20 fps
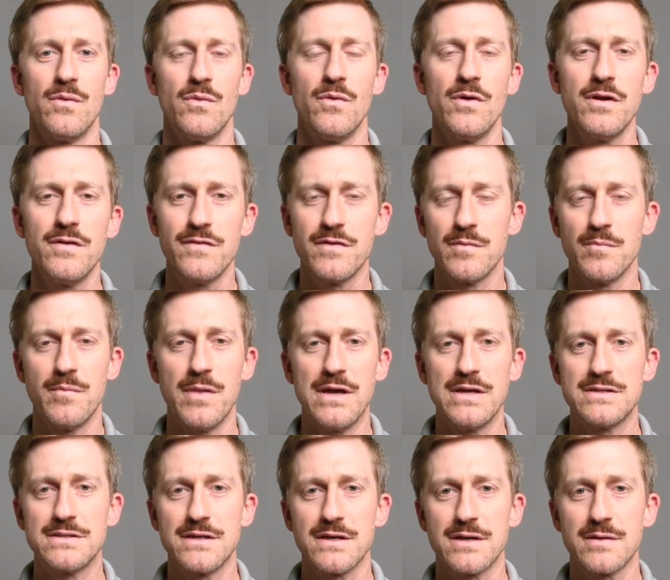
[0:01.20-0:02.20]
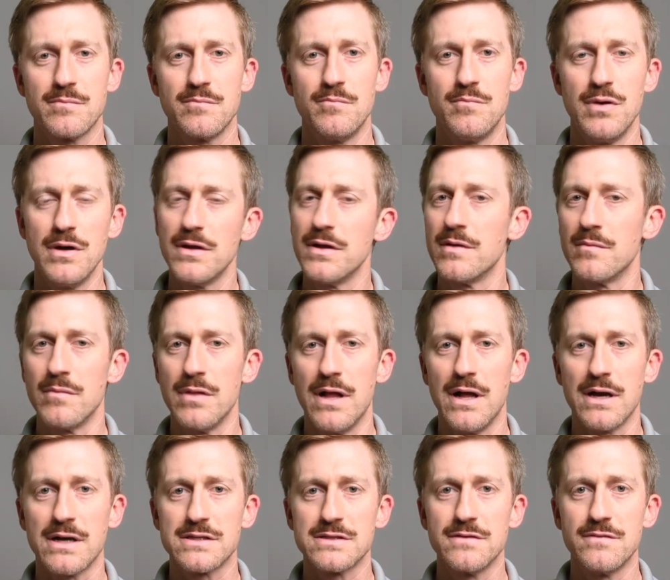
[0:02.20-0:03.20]
One of the basic building
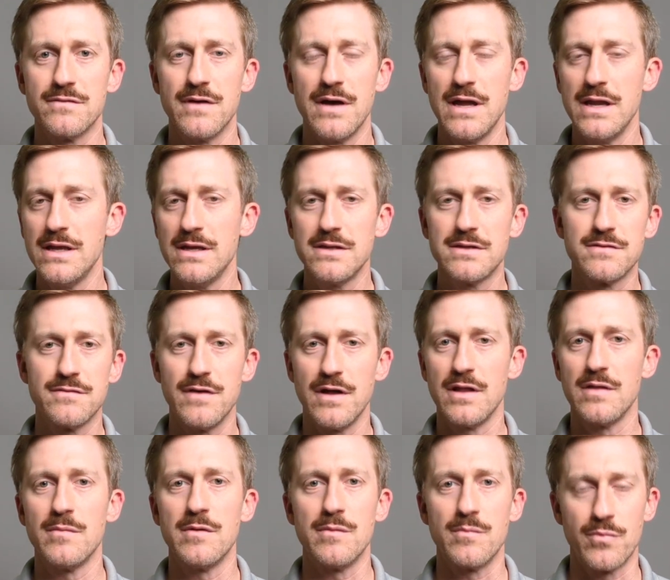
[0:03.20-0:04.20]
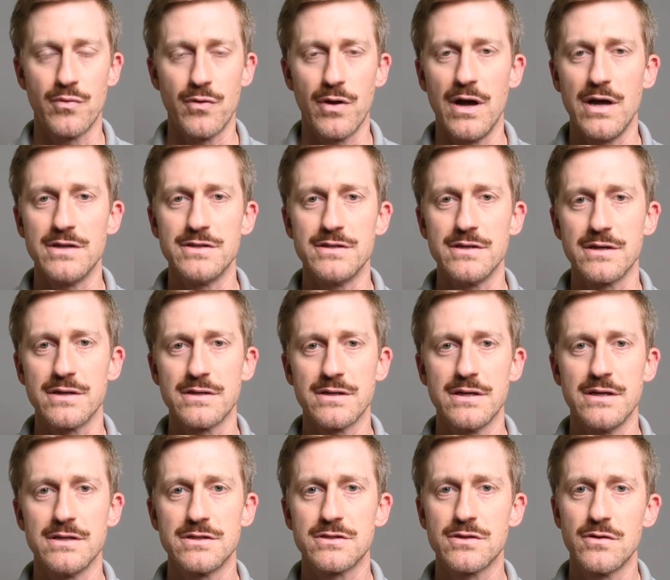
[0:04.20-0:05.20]
blocks of any development project
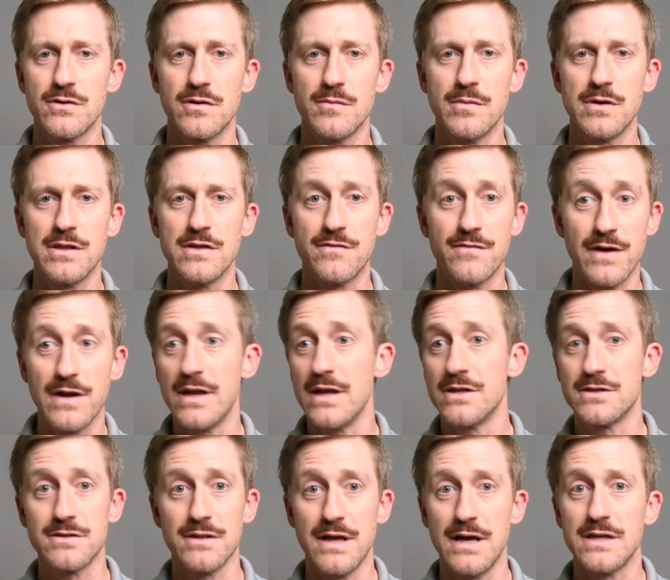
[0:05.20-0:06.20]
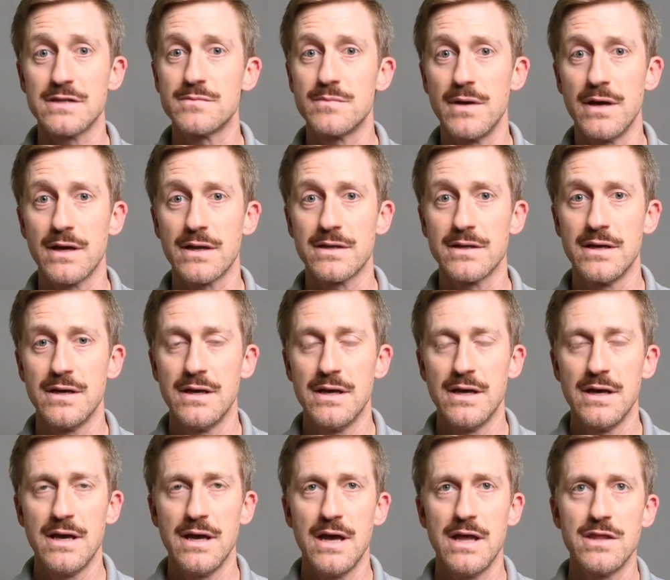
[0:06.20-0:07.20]
is going to be the financial aspect.
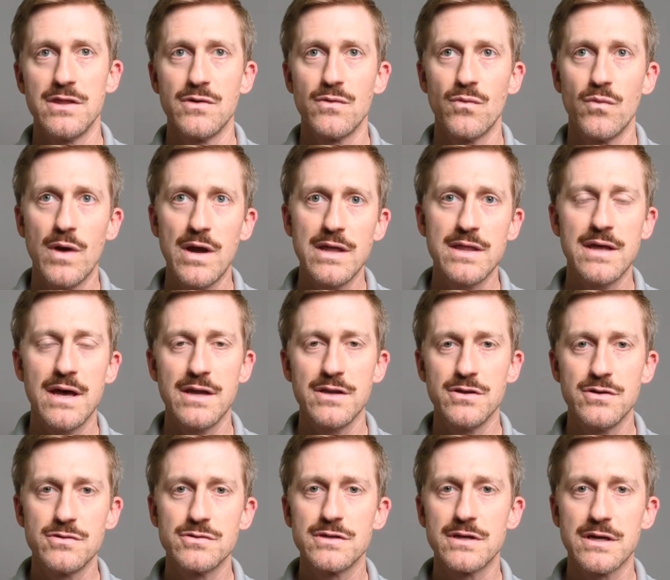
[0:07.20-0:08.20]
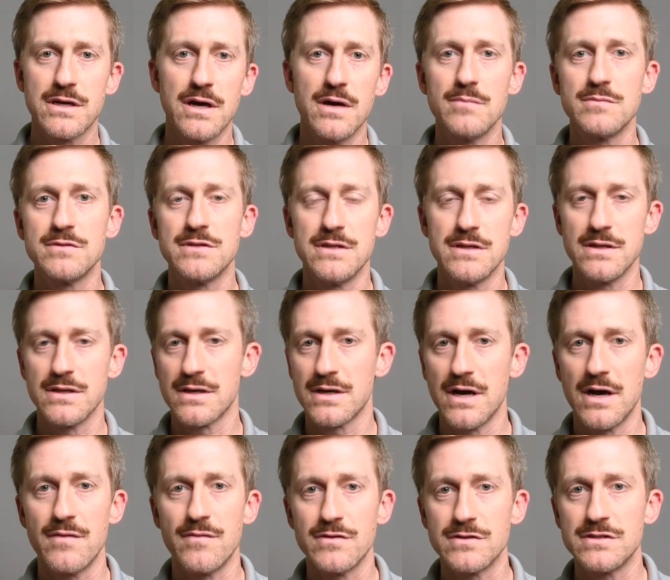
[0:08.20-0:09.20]
And the way that usually comes into the
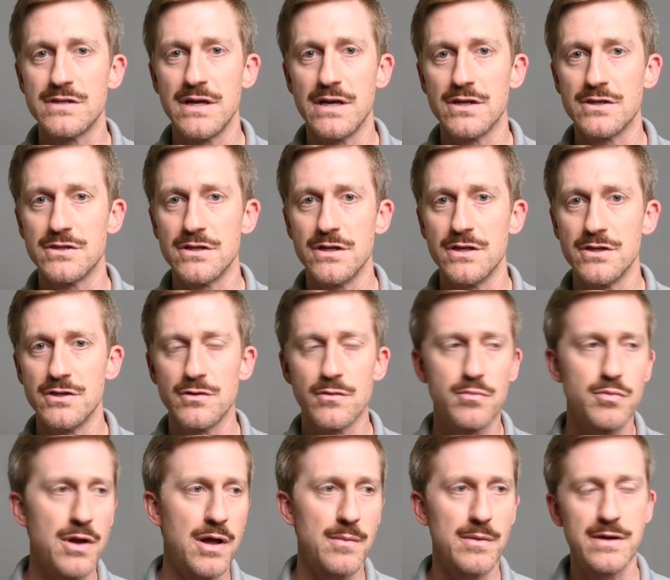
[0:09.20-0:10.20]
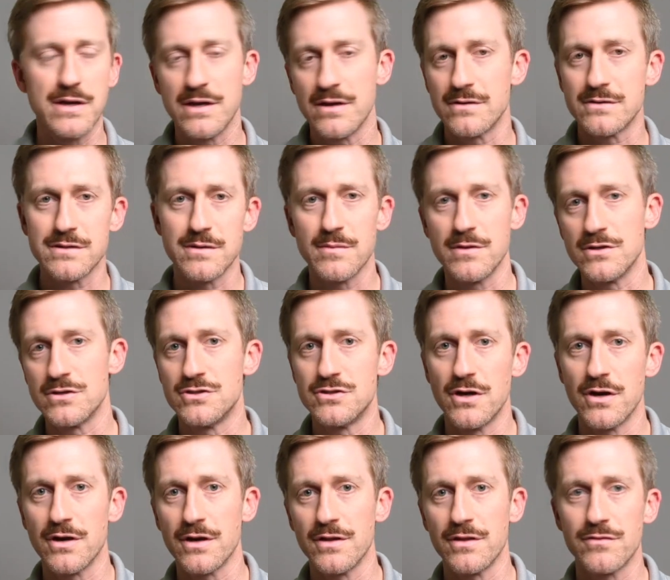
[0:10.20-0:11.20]
conversation, you'll probably hear some of this
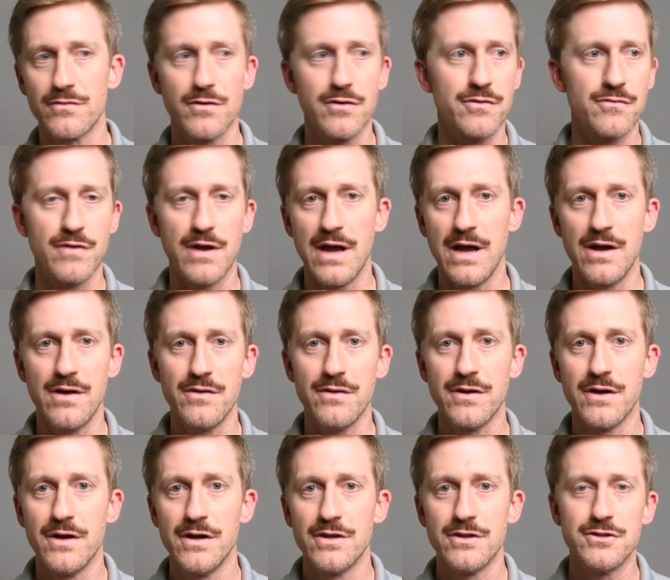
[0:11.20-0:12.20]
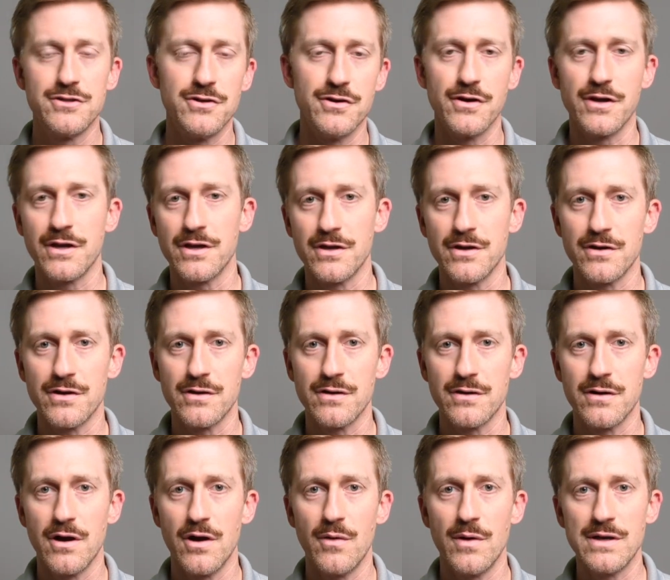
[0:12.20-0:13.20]
jargon thrown around during
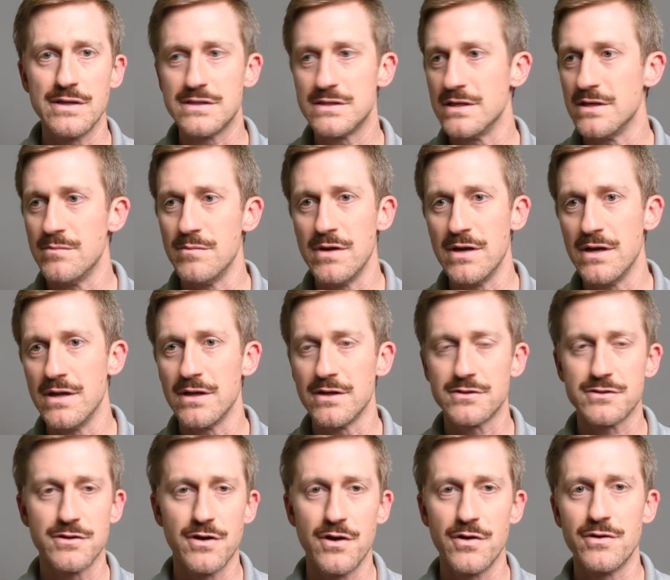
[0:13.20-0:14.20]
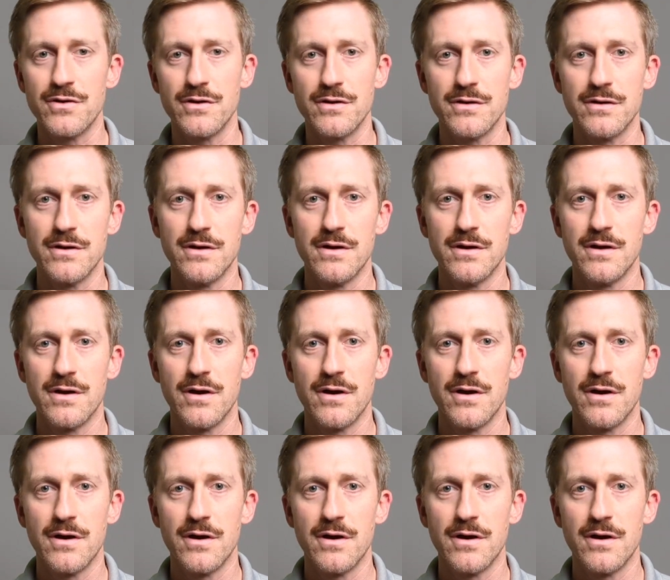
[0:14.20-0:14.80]
your OAC meetings, your owner,